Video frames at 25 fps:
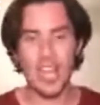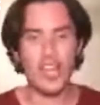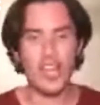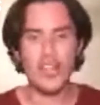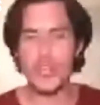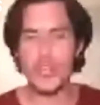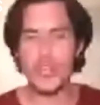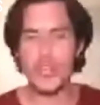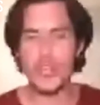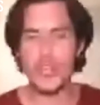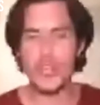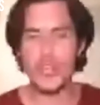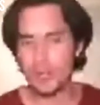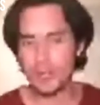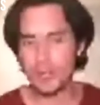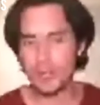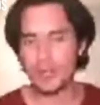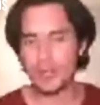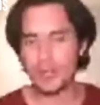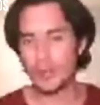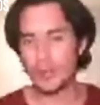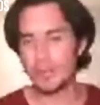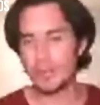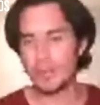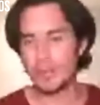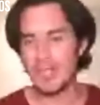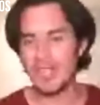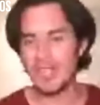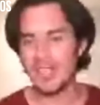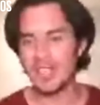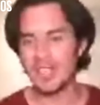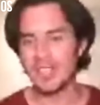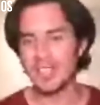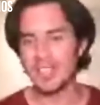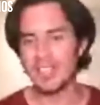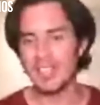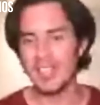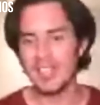Unknow would
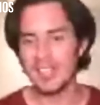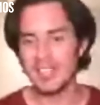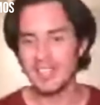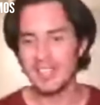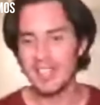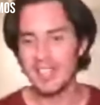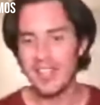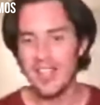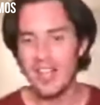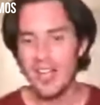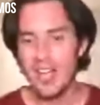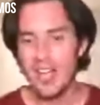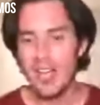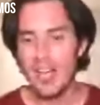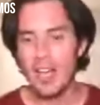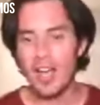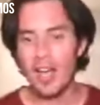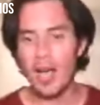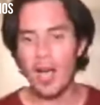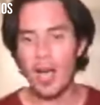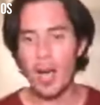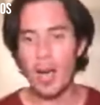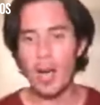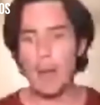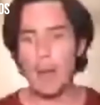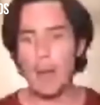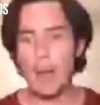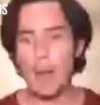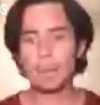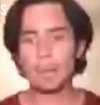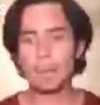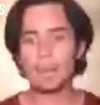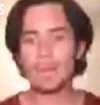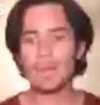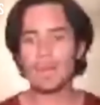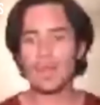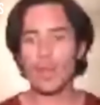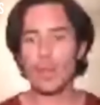be, yes.
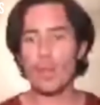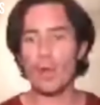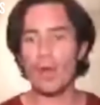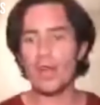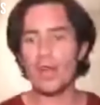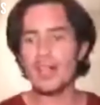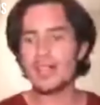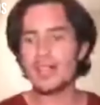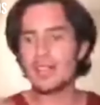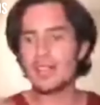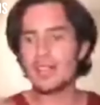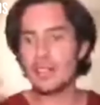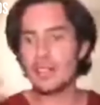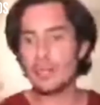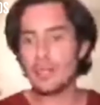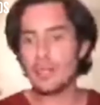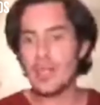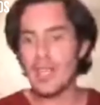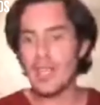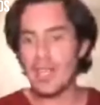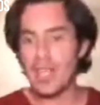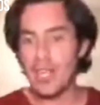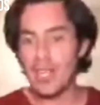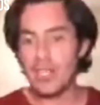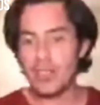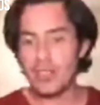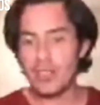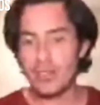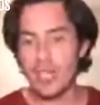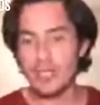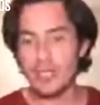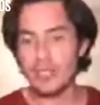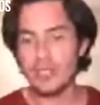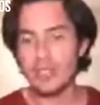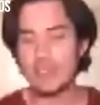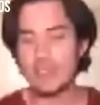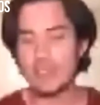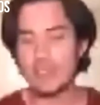One is to be
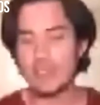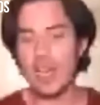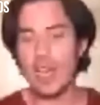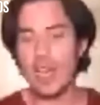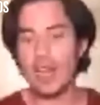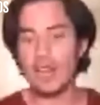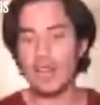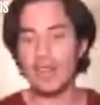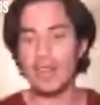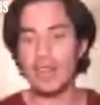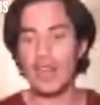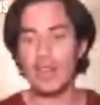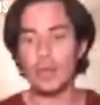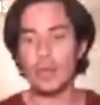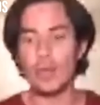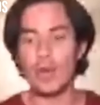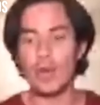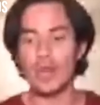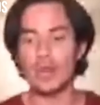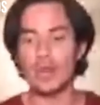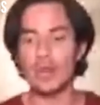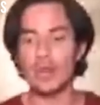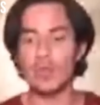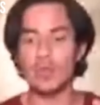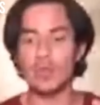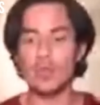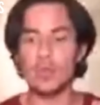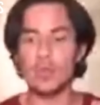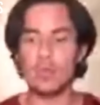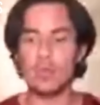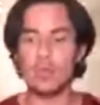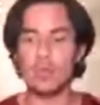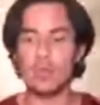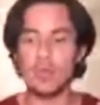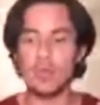ignorant, and the other one would